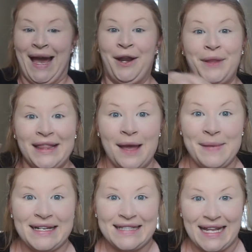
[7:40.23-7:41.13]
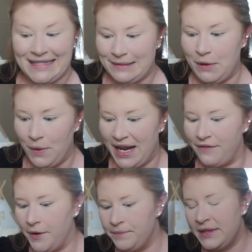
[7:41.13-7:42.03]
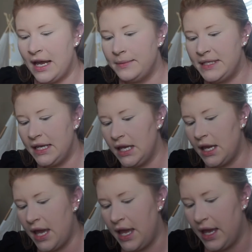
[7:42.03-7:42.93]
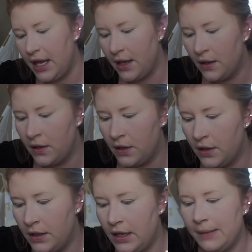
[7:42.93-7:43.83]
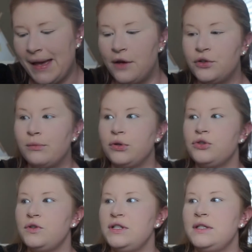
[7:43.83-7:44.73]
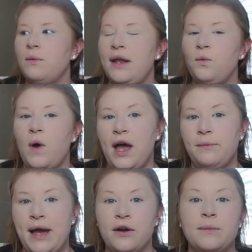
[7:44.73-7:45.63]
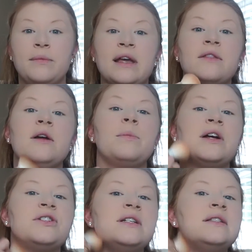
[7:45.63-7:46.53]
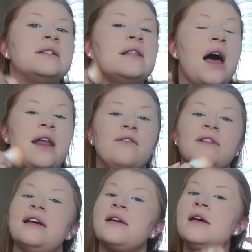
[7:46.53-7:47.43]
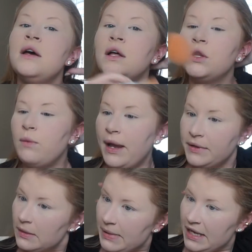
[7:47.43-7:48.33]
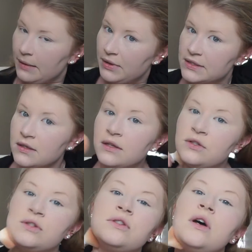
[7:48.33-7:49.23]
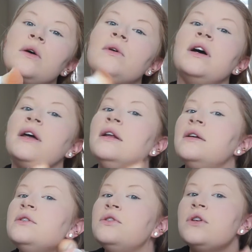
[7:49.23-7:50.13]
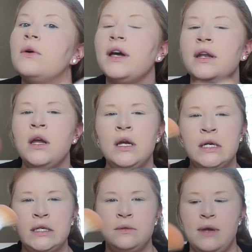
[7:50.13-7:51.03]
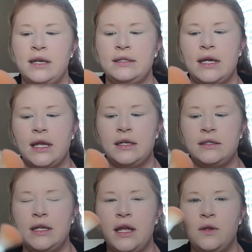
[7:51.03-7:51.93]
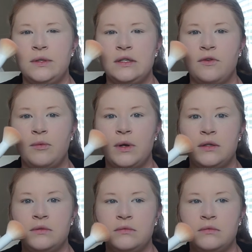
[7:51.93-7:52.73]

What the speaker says: I don't think that makes sense, but whatever. Now I'm taking a powder brush, which is the Wet n Wild powder. Like their brushes, this line of like the white with the pink bristle is so good, so good. Wait a second, did I use this for brush?